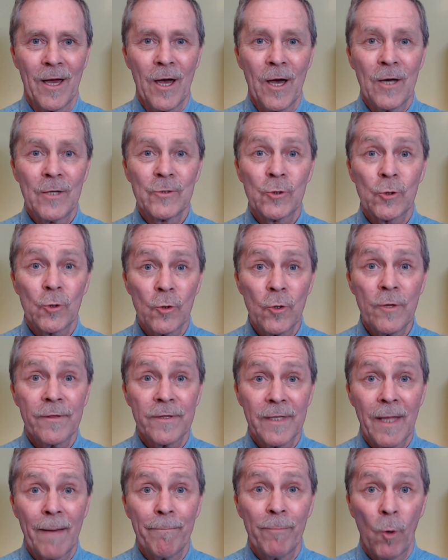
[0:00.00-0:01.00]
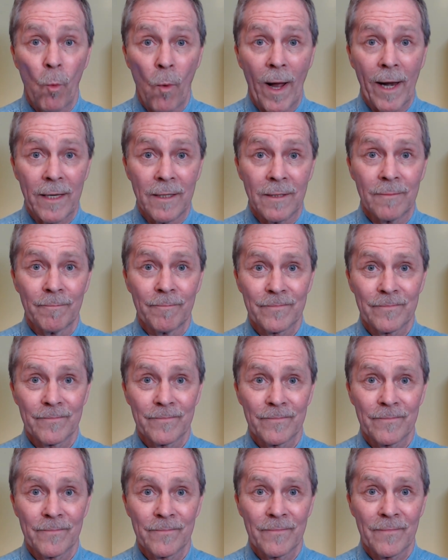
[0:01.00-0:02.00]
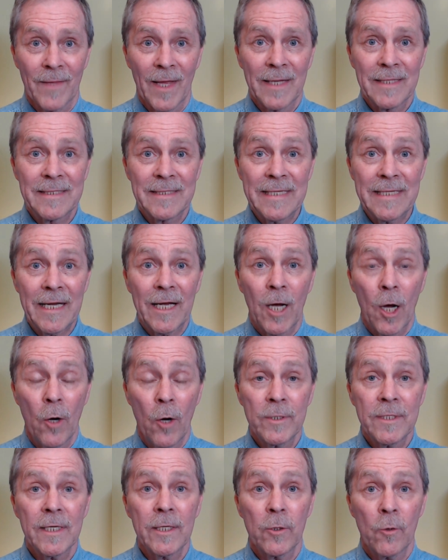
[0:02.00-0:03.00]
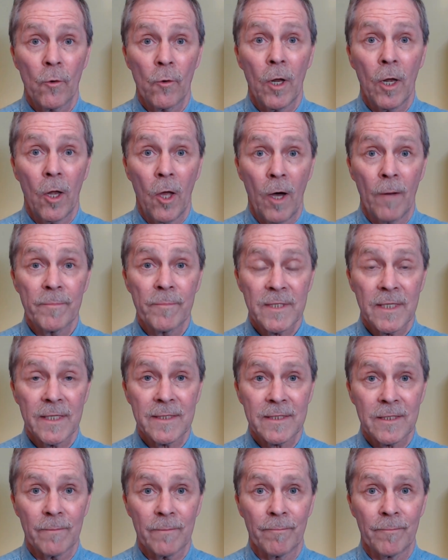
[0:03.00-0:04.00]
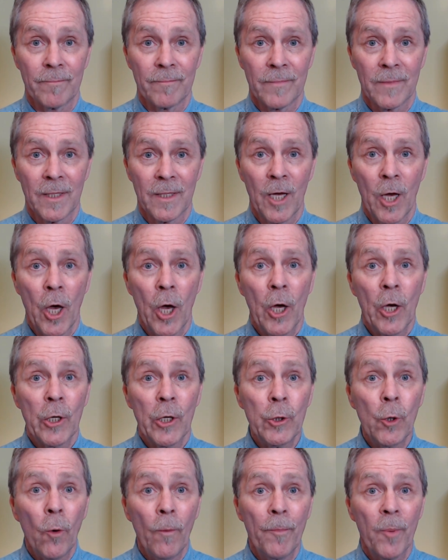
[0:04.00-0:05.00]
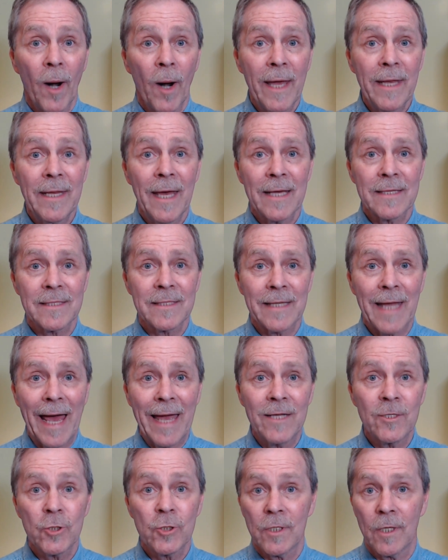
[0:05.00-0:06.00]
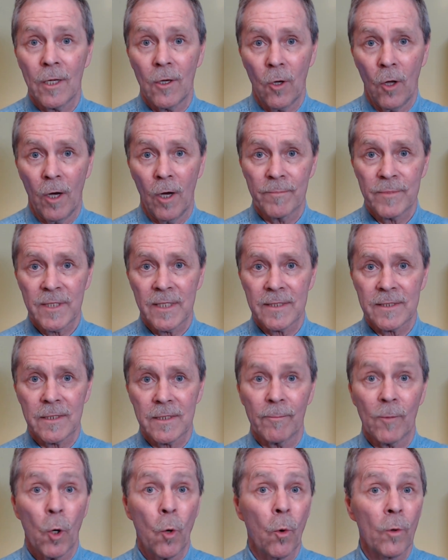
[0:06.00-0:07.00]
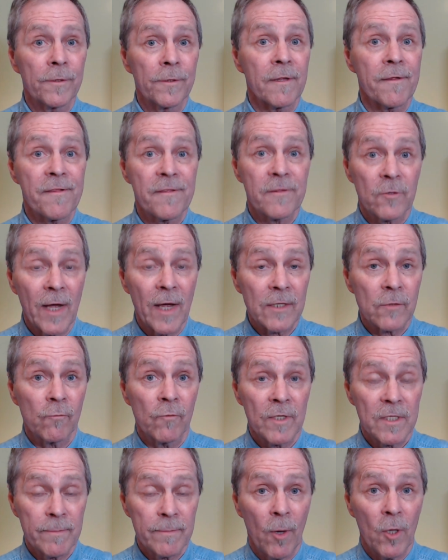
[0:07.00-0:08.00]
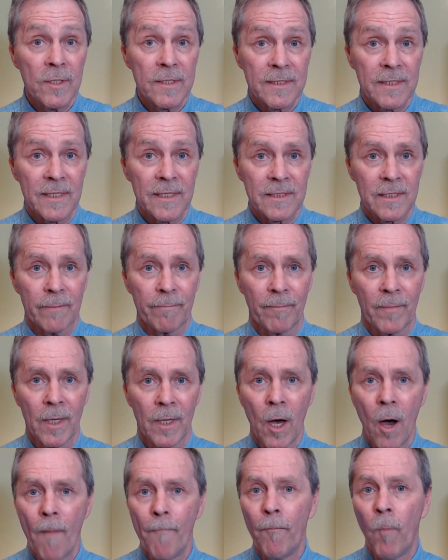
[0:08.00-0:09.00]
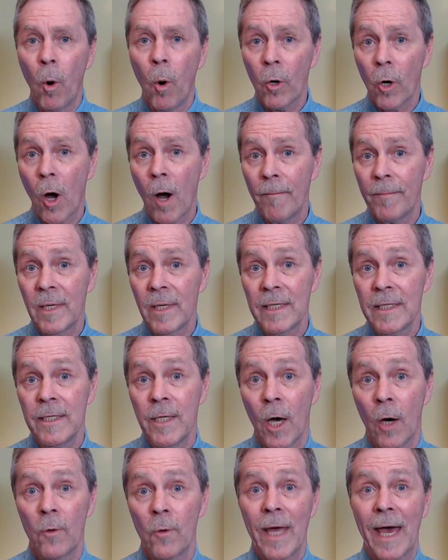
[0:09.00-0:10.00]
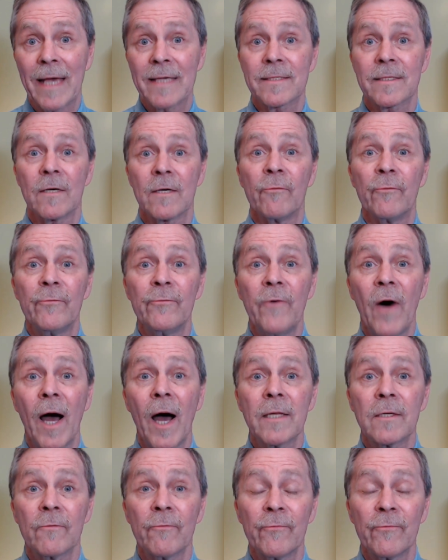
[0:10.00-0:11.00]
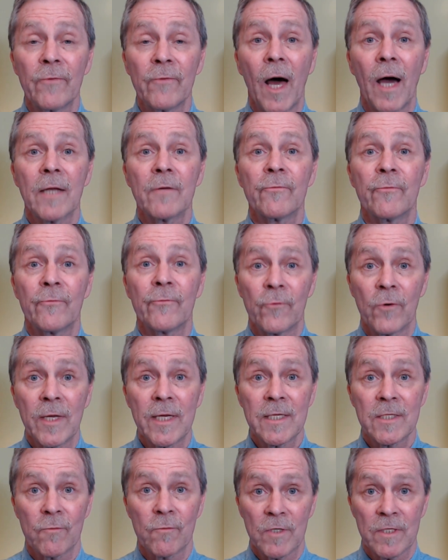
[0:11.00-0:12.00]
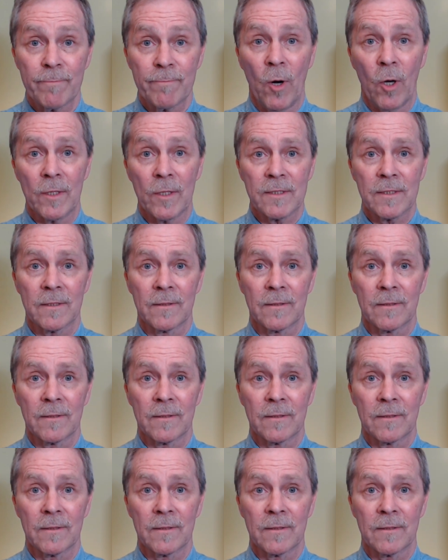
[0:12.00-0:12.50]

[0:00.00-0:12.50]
Truth number 1: decoding your alarm system. Your brain has an ancient alarm system called the threat response system, more commonly known as the fight, flight, freeze response.